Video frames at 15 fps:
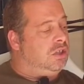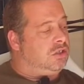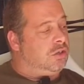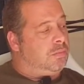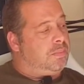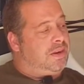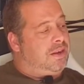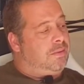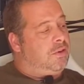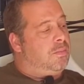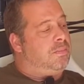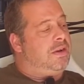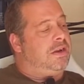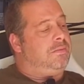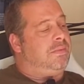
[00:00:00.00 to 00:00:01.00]
Going to be a
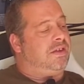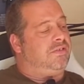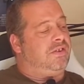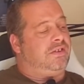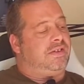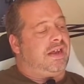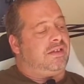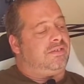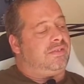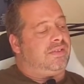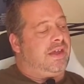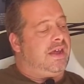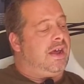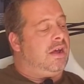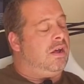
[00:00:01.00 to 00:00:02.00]
complete mixing deck
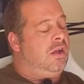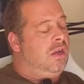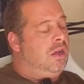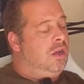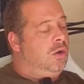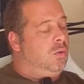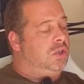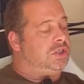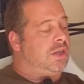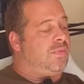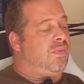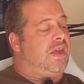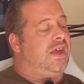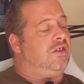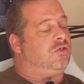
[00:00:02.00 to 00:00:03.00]
there, which I
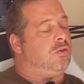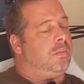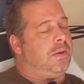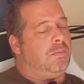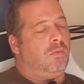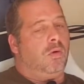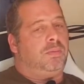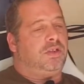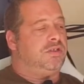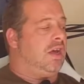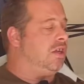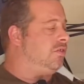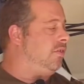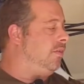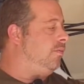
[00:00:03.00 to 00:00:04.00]
think is going to be more
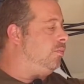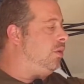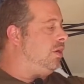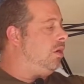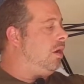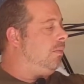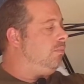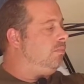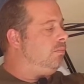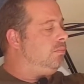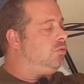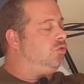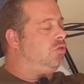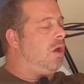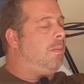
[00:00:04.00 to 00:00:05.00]
productive when
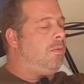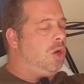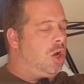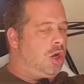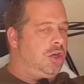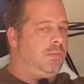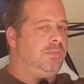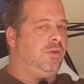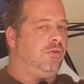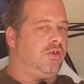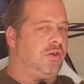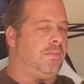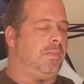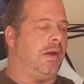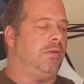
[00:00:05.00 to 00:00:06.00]
because I'm learning
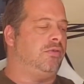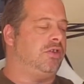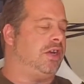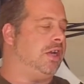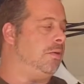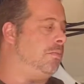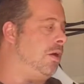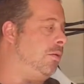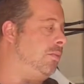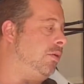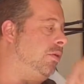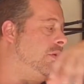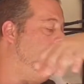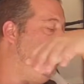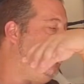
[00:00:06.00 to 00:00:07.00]
music composing at the
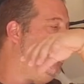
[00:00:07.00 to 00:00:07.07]
moment.